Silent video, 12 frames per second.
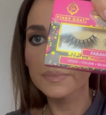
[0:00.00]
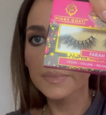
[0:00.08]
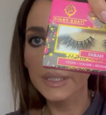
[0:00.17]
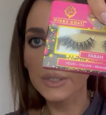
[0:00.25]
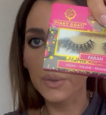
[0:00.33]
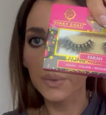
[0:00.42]

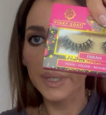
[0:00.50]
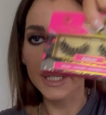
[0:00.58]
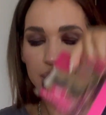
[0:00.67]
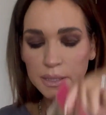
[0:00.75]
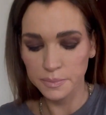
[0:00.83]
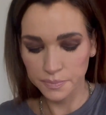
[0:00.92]
as
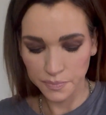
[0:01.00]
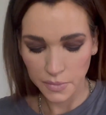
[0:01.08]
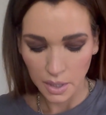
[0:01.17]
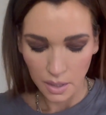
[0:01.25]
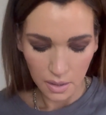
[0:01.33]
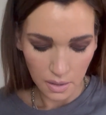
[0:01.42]
always.
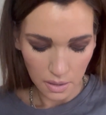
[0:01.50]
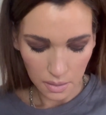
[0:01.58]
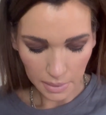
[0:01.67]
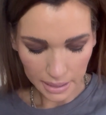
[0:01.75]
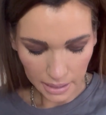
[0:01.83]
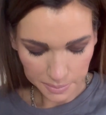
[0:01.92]

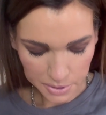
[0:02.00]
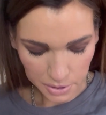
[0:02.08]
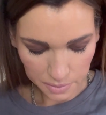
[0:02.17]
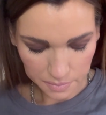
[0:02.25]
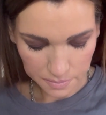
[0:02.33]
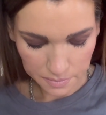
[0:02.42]
My
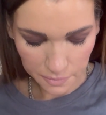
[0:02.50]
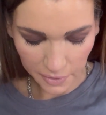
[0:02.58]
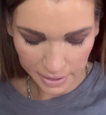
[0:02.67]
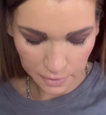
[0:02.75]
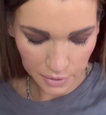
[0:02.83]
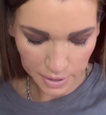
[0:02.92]
absolute
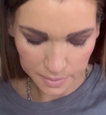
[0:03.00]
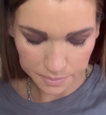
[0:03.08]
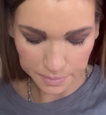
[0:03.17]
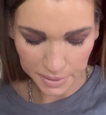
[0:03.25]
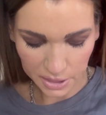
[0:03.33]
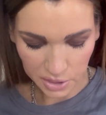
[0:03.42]

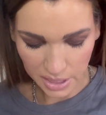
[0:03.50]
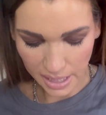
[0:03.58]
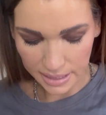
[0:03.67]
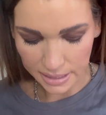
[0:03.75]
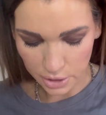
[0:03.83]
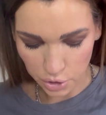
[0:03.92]
favorite, because
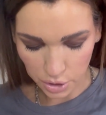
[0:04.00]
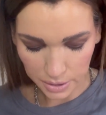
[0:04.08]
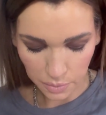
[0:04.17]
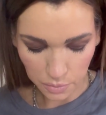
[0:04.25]
I literally